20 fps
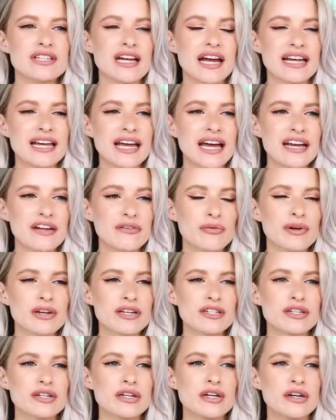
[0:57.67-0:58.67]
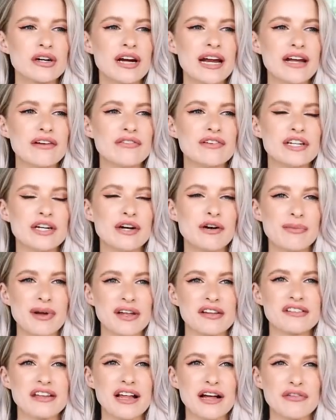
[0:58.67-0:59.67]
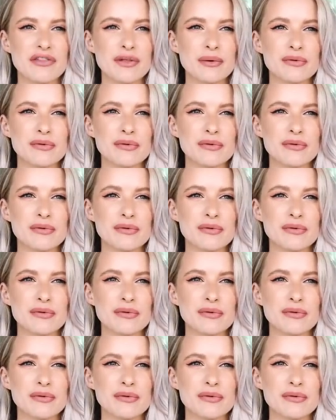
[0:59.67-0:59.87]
I kind of wanted to create a video myself